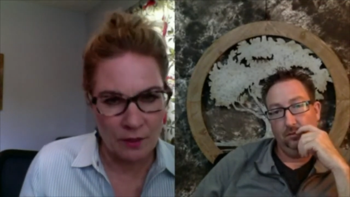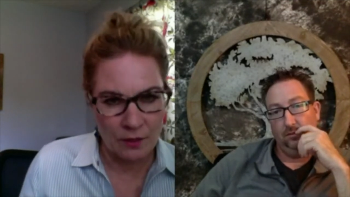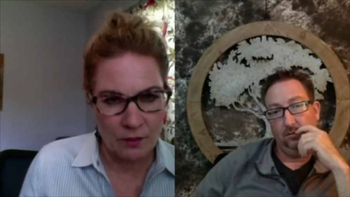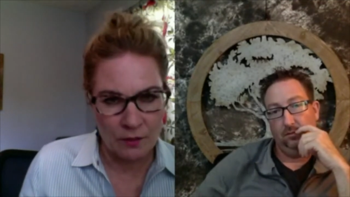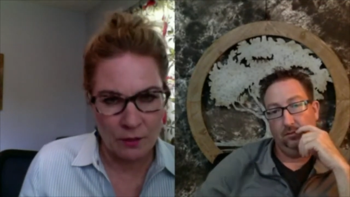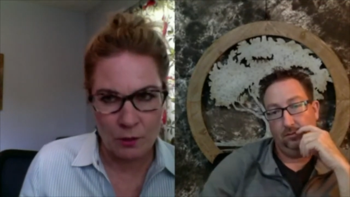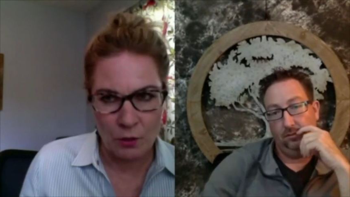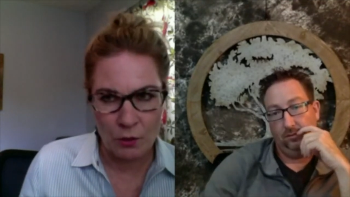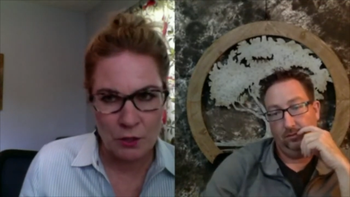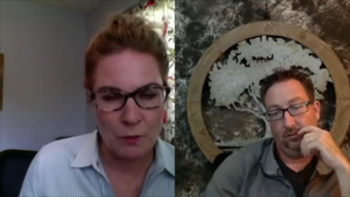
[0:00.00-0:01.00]
Speaker 1: the, the
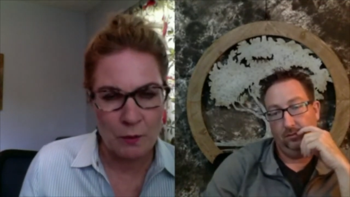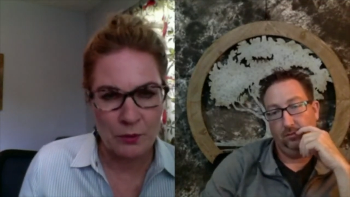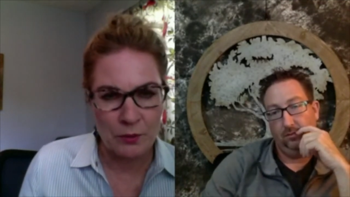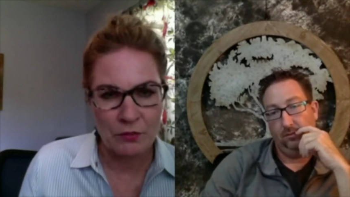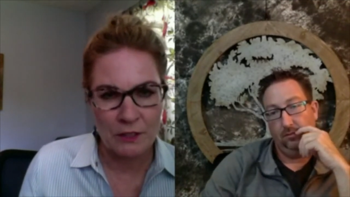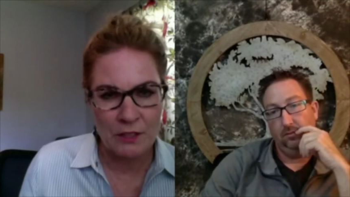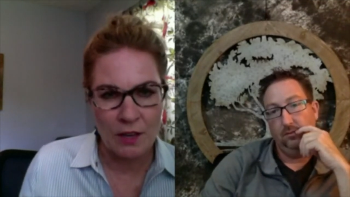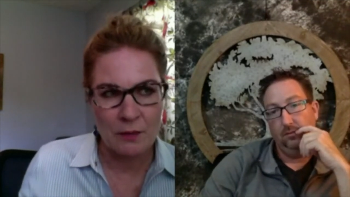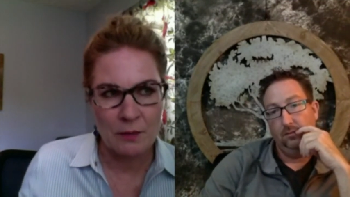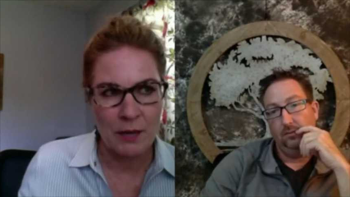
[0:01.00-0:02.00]
course we briefly
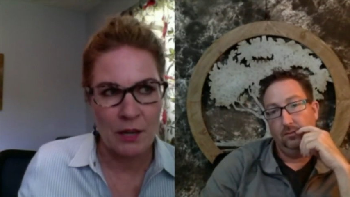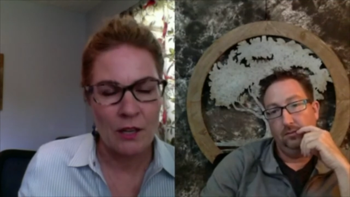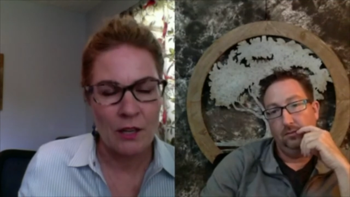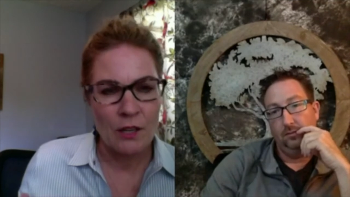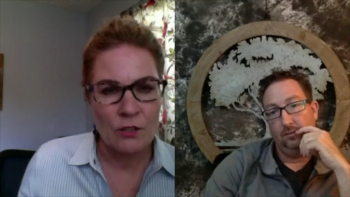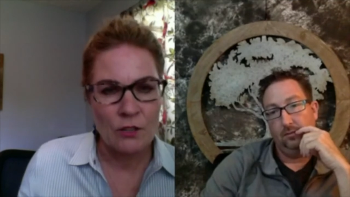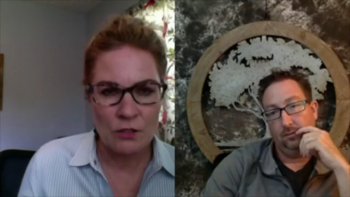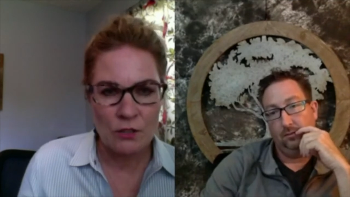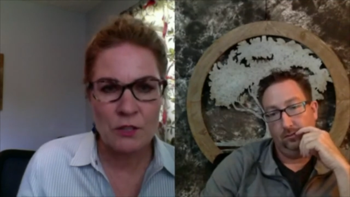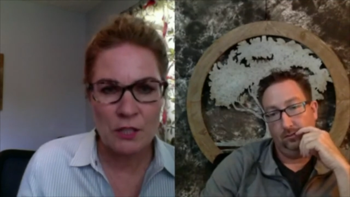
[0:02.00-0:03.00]
talked about. Do
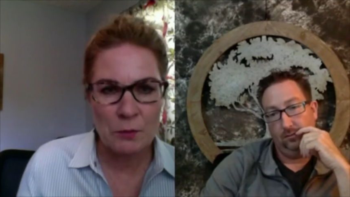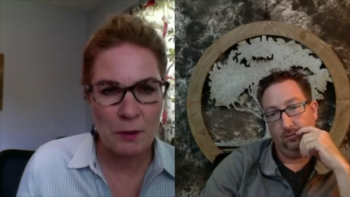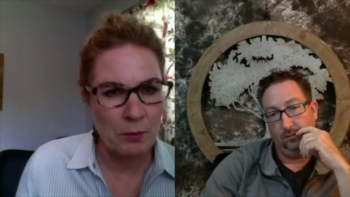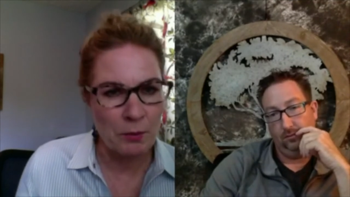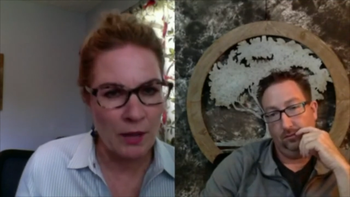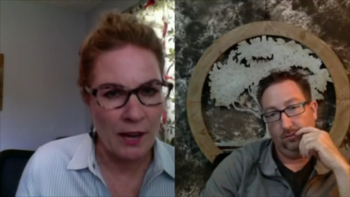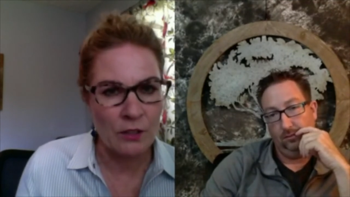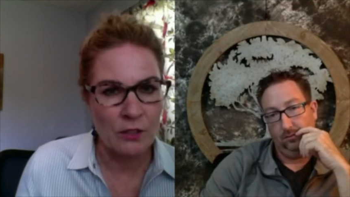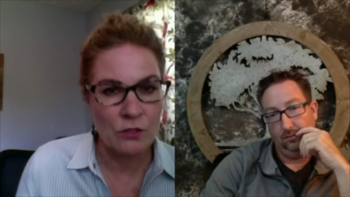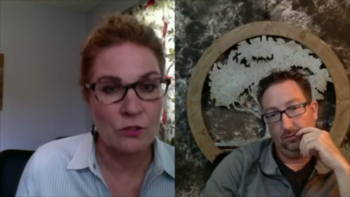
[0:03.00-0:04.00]
you teach people how to
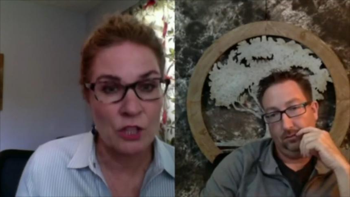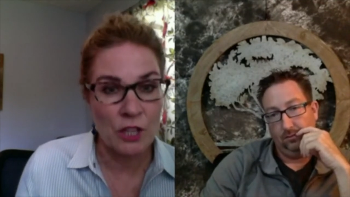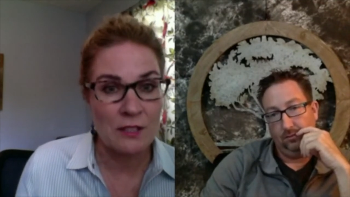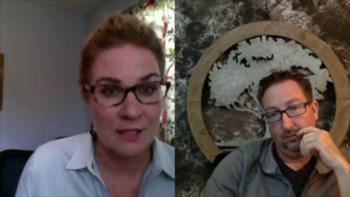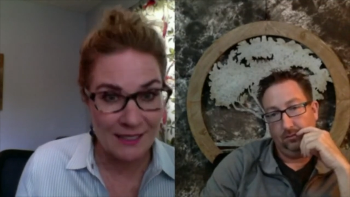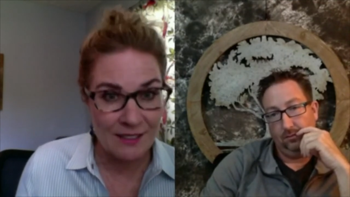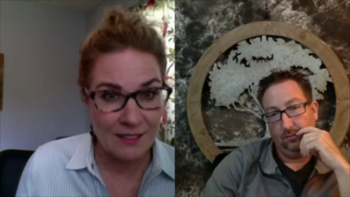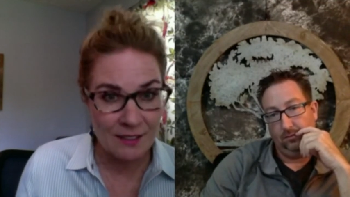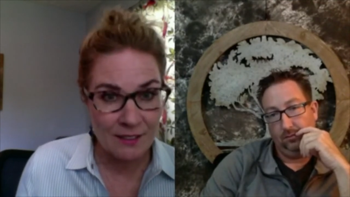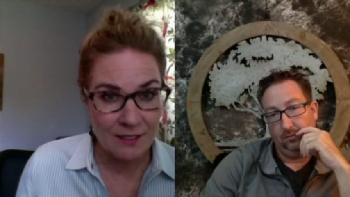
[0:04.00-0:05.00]
do just
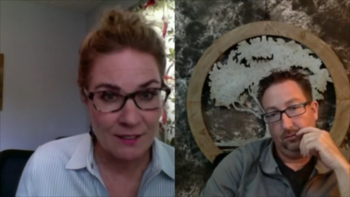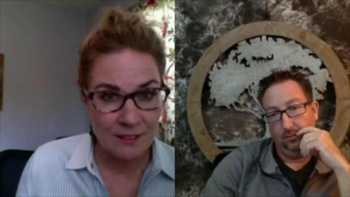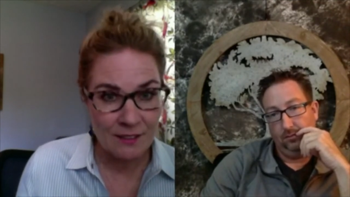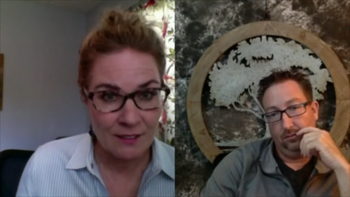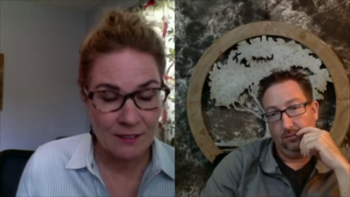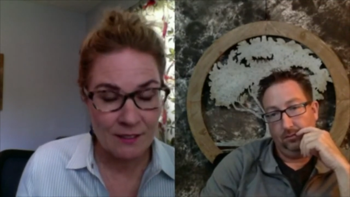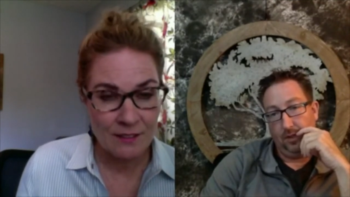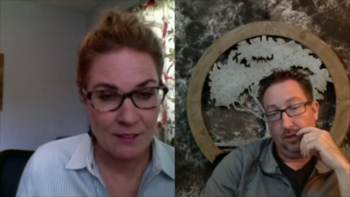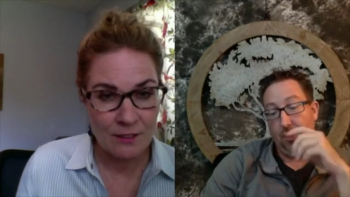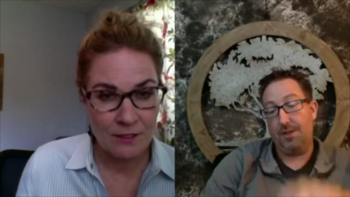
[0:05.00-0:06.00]
this?
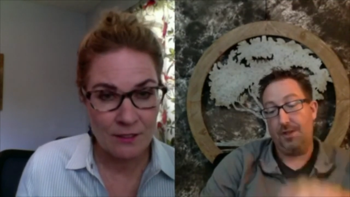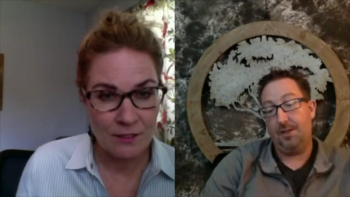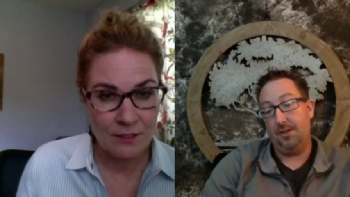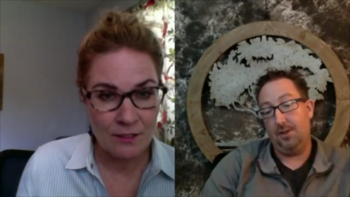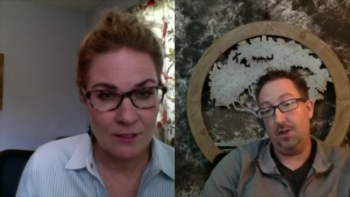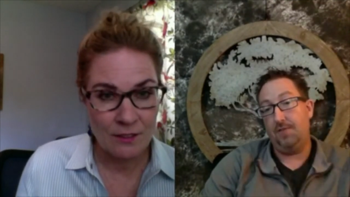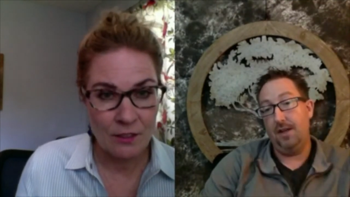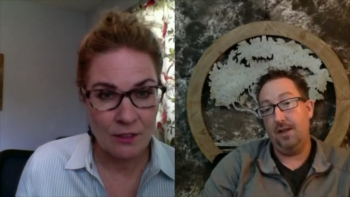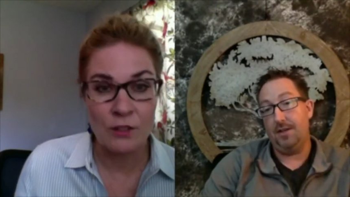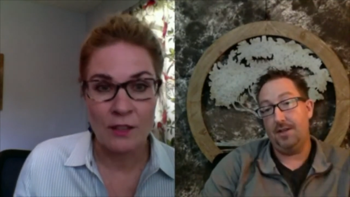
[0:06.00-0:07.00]
Speaker 2: Just just
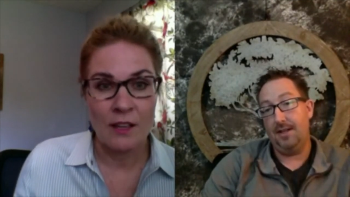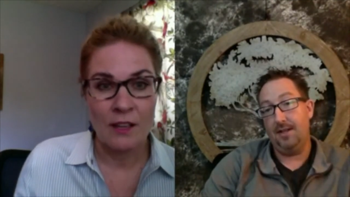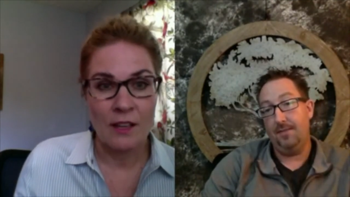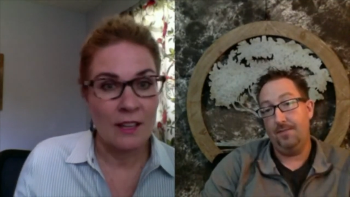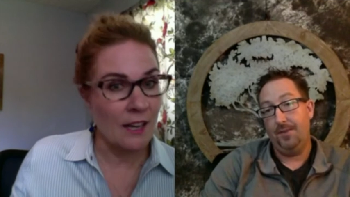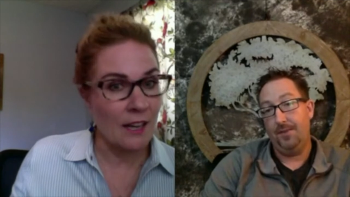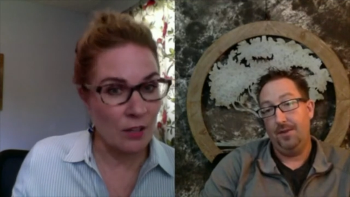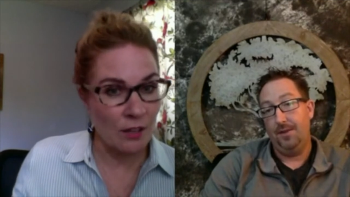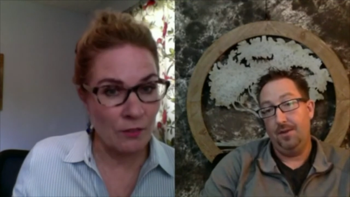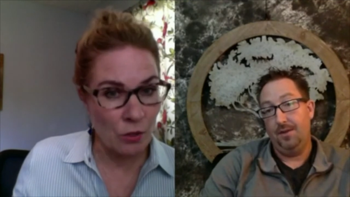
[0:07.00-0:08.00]
VLC?
Speaker 1: Yeah. Do you
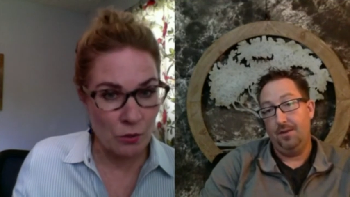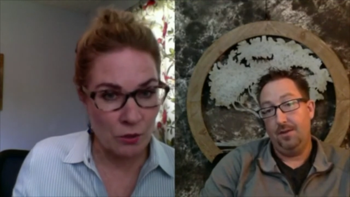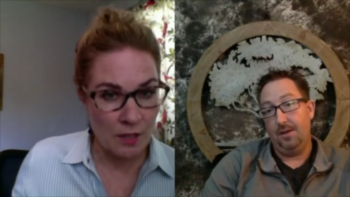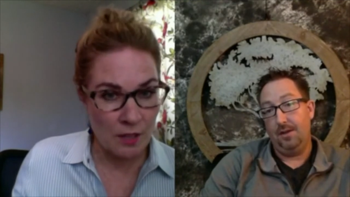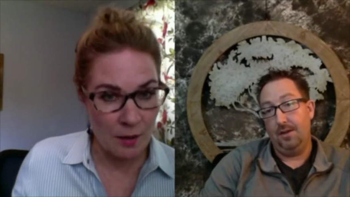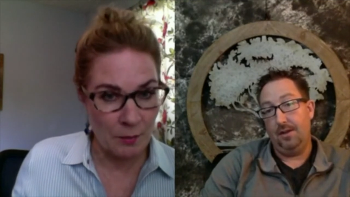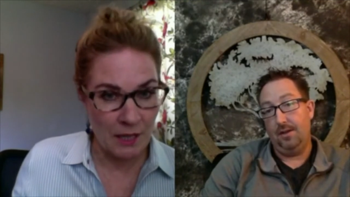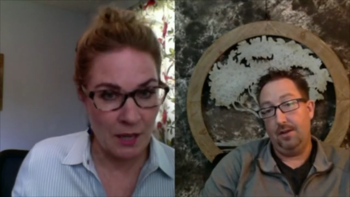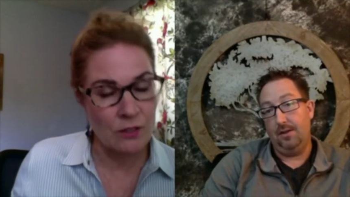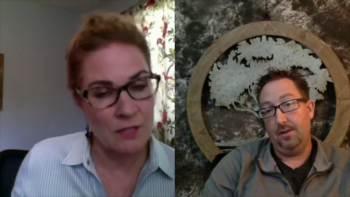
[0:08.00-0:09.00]
have a course coming
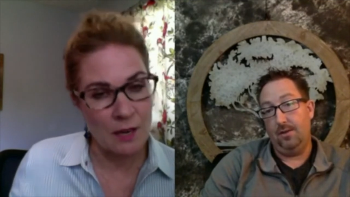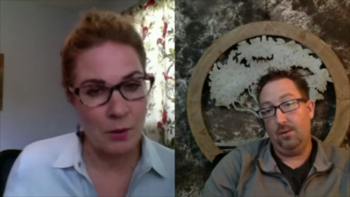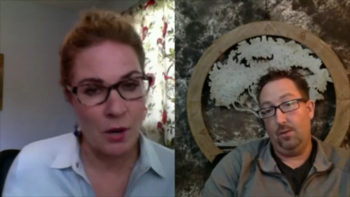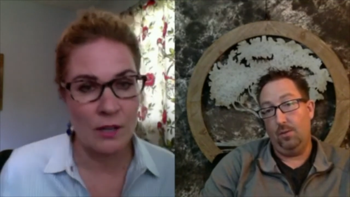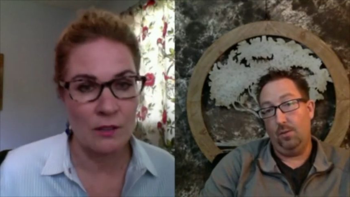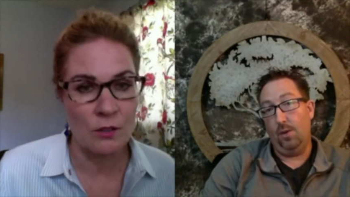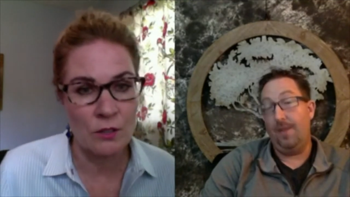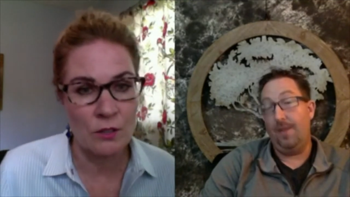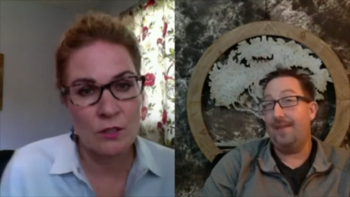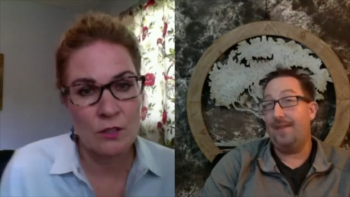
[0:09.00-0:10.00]
out, or is that part of the
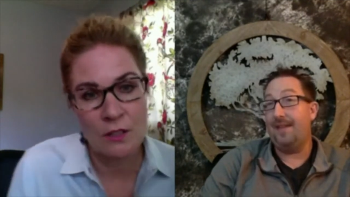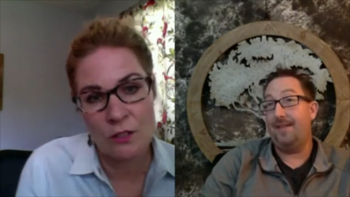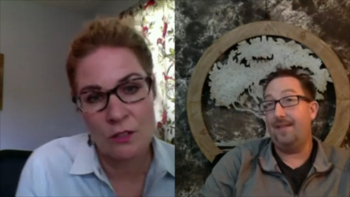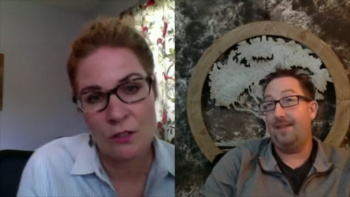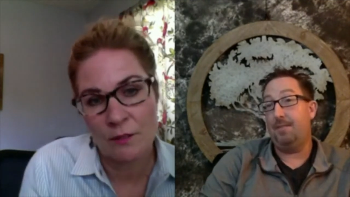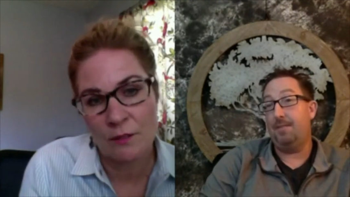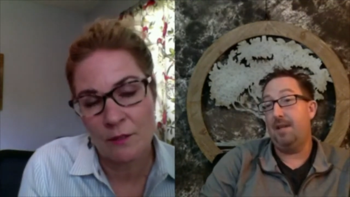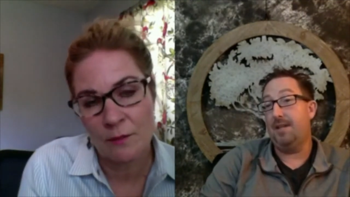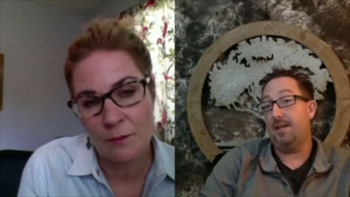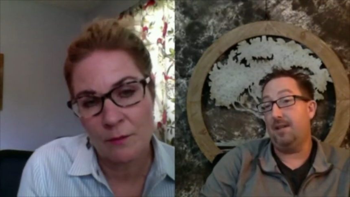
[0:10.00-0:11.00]
course? Well,
Speaker 2: that, that that's
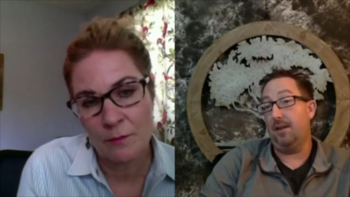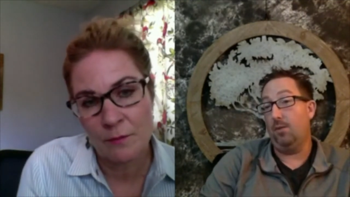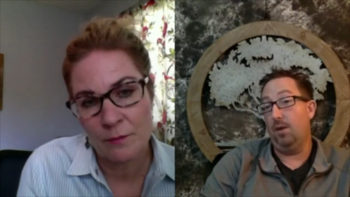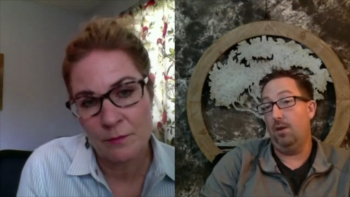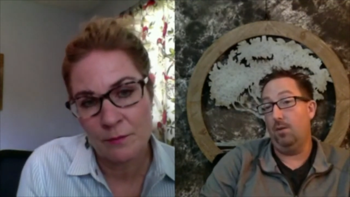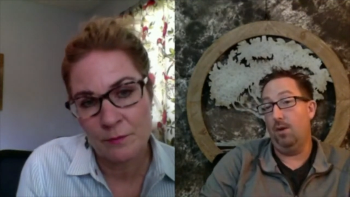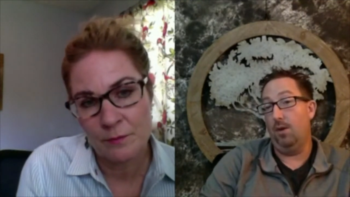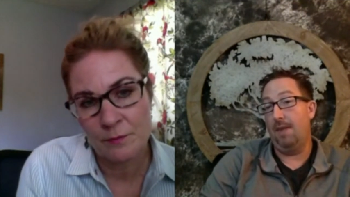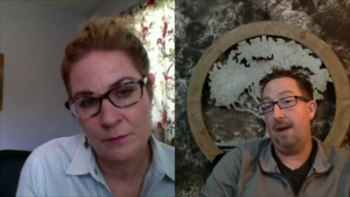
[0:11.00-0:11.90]
basically what what